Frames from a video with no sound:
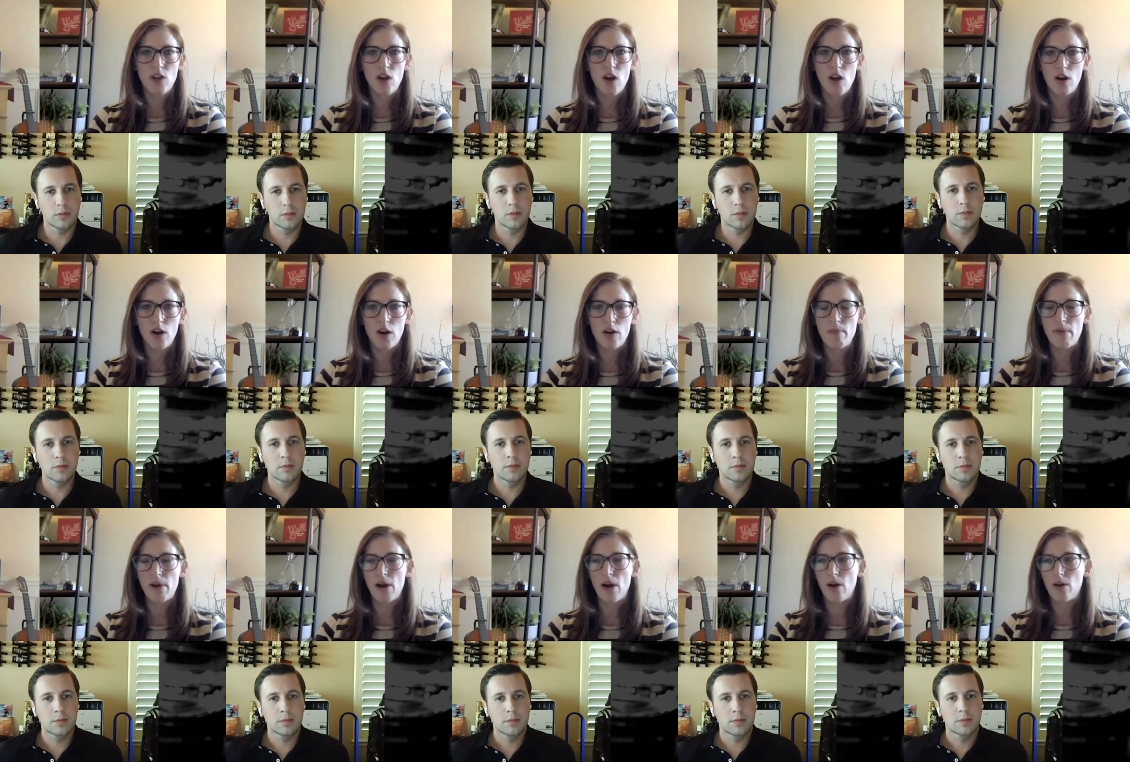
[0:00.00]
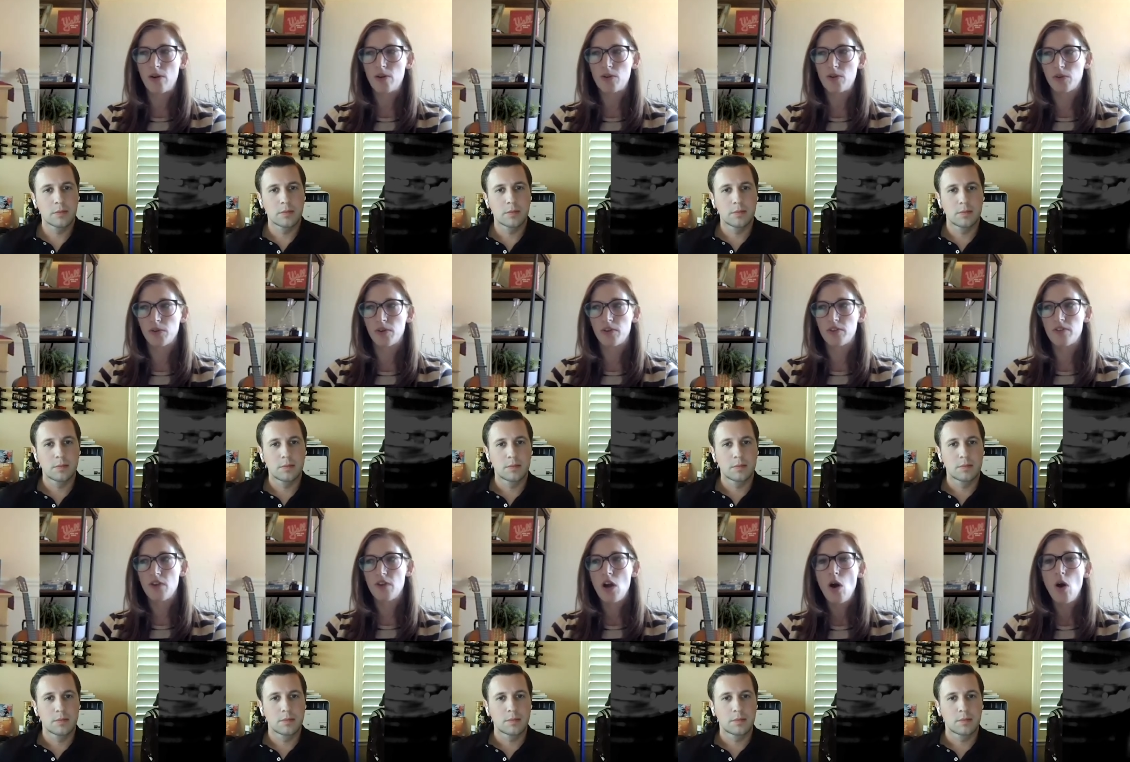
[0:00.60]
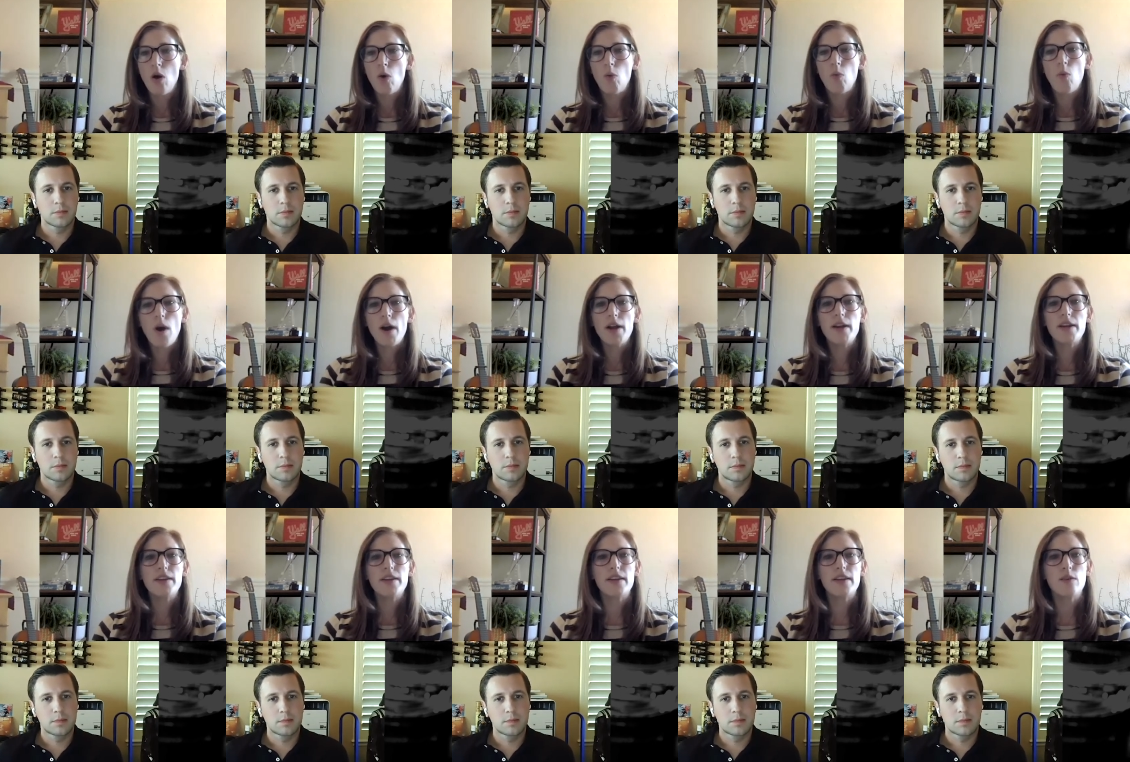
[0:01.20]
Speaker 1: talk about sort of what,
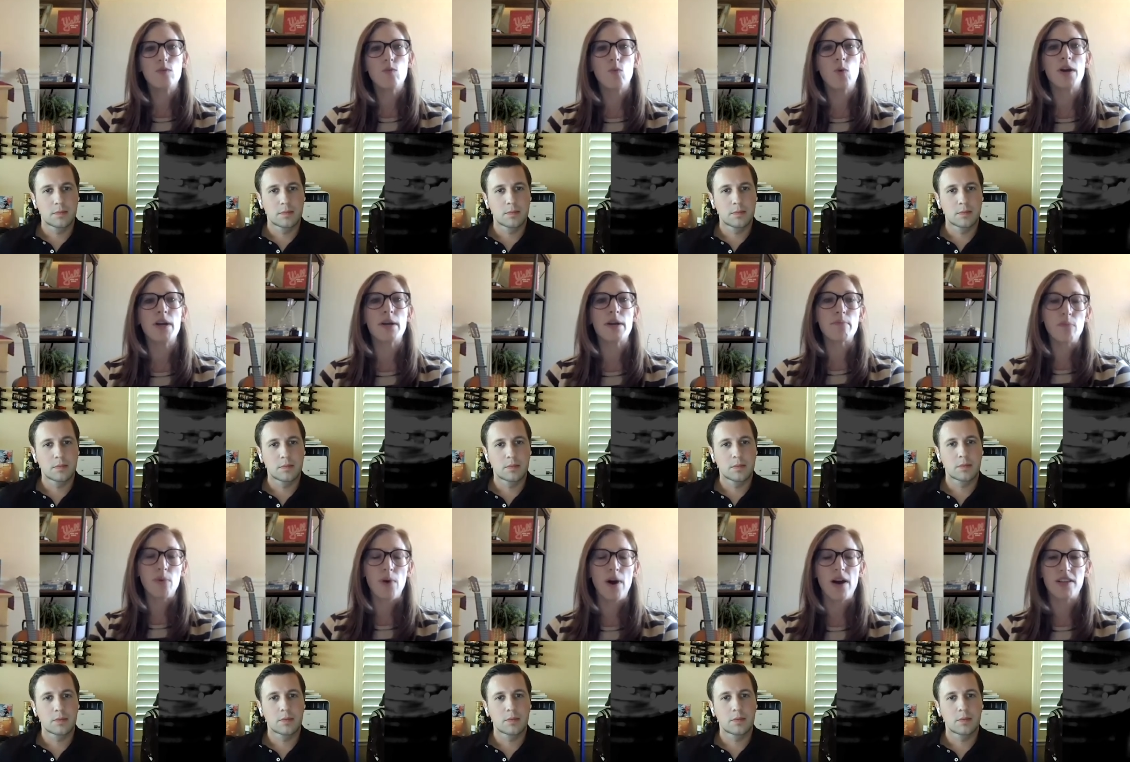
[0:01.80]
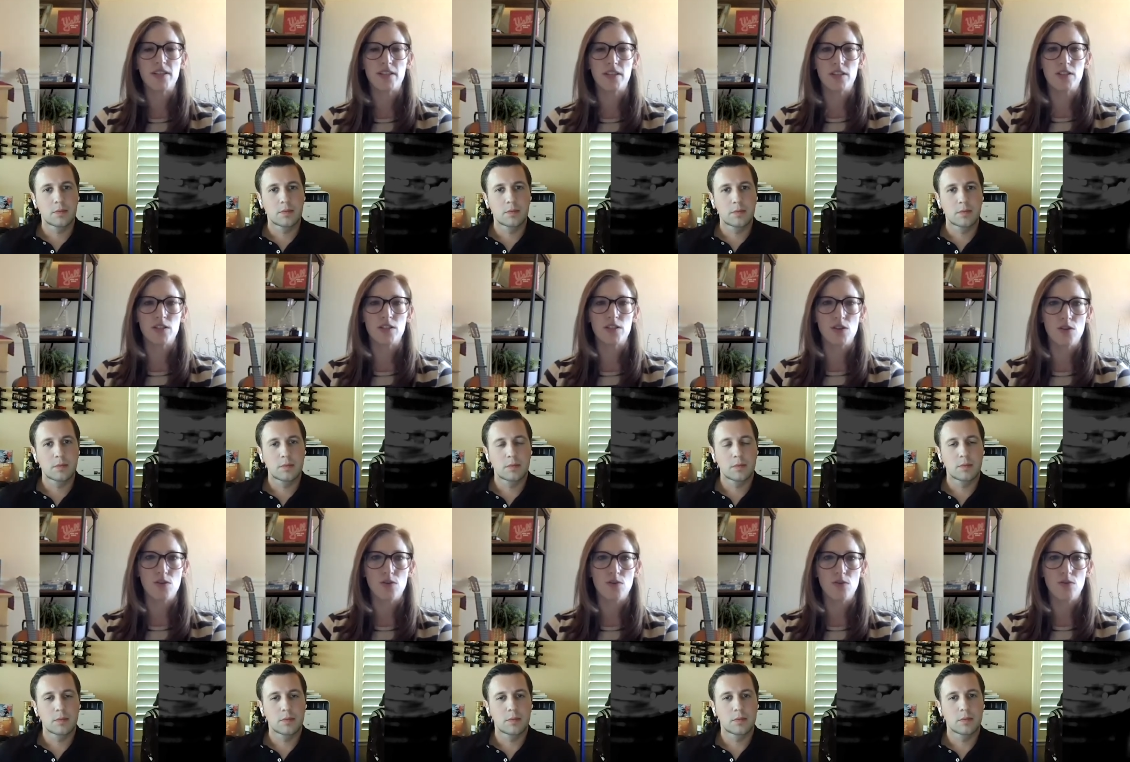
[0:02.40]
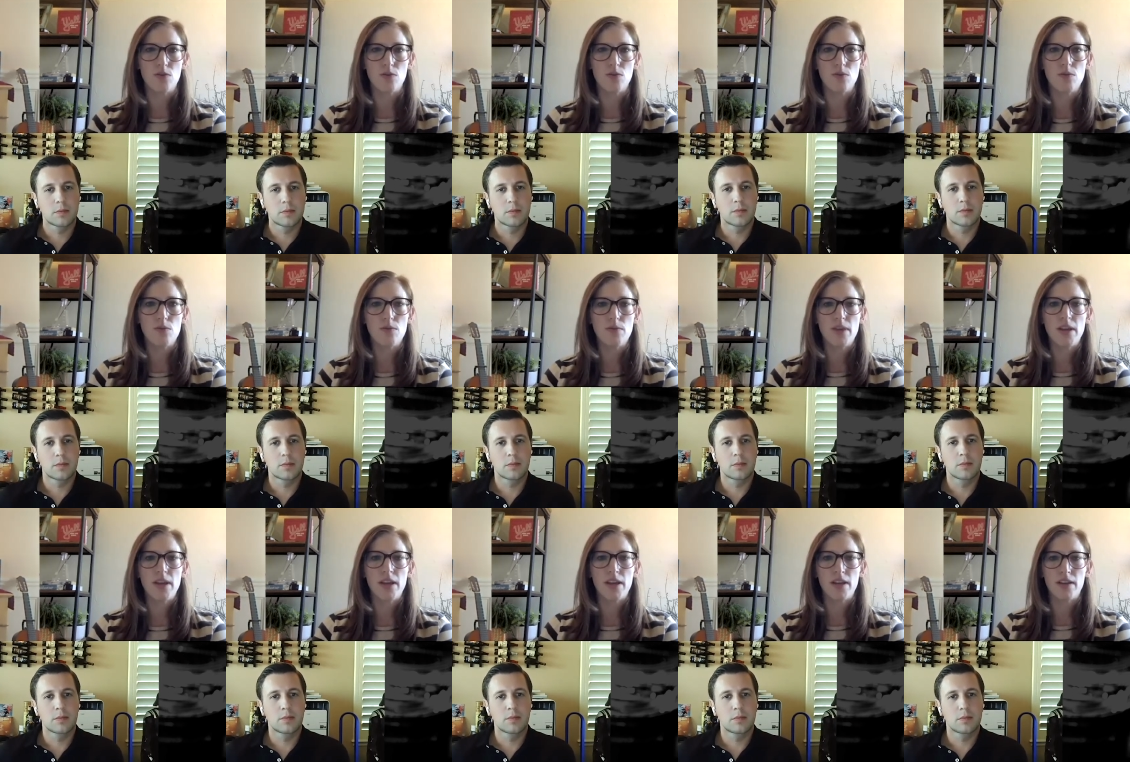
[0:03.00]
what impresses you
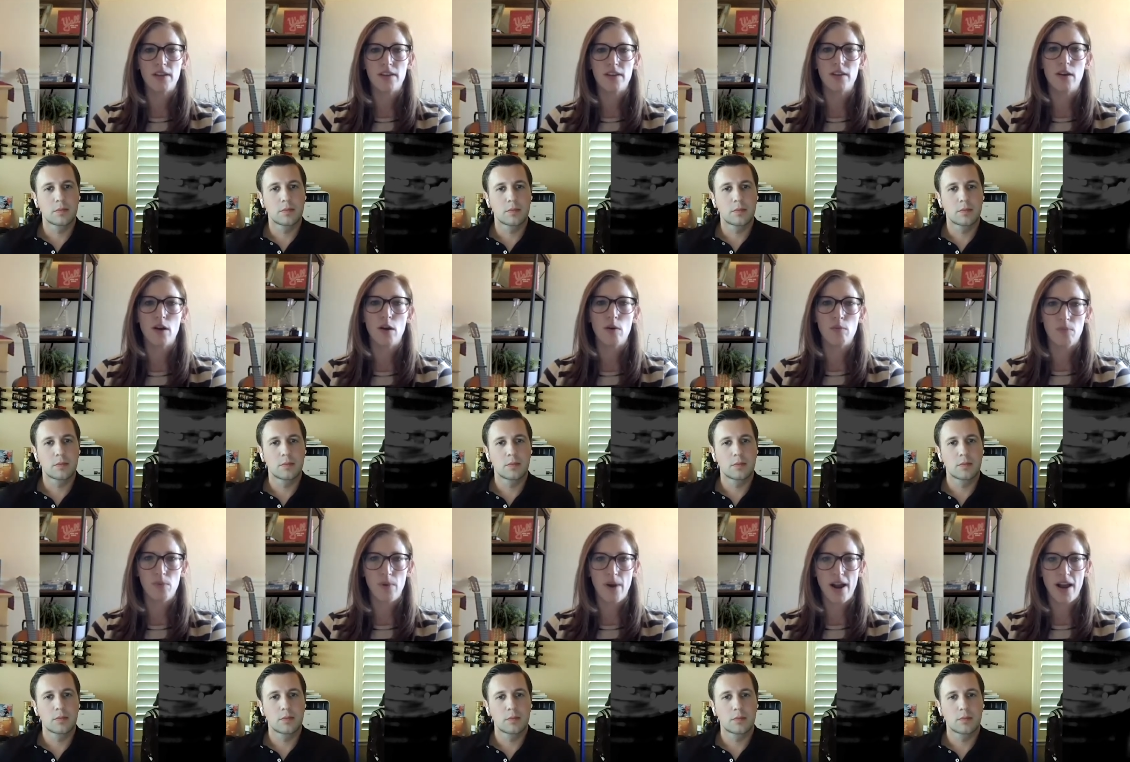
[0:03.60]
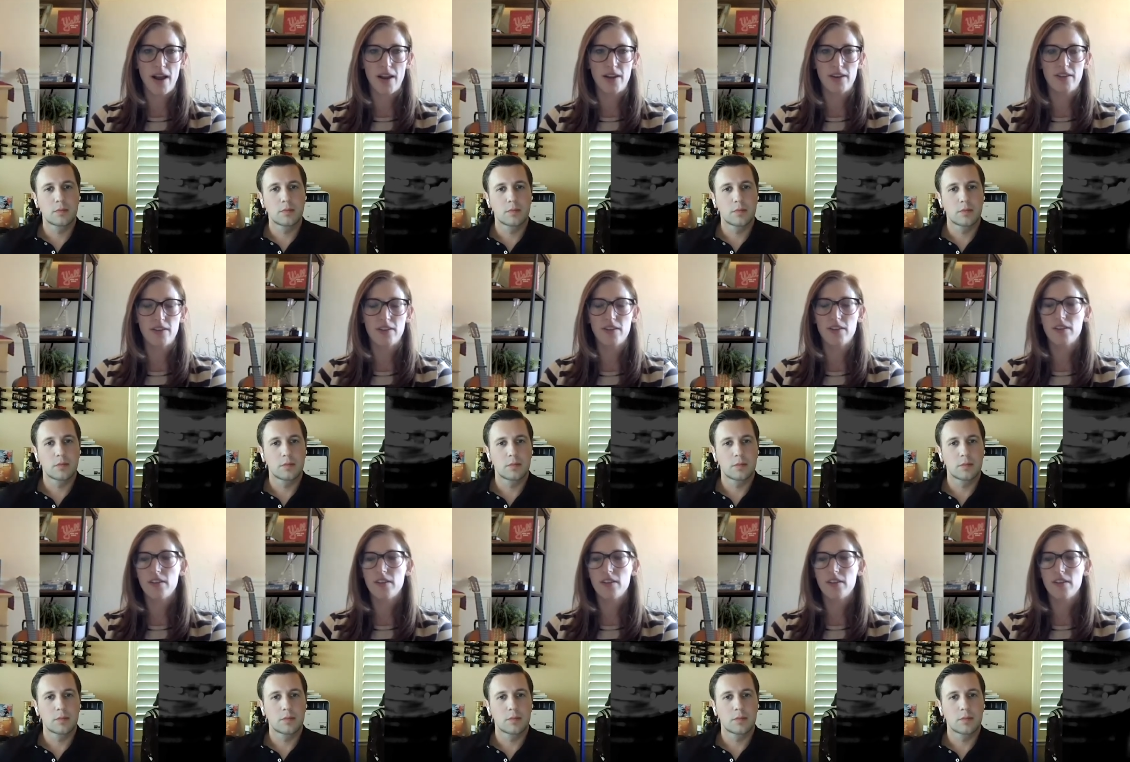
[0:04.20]
in a brand.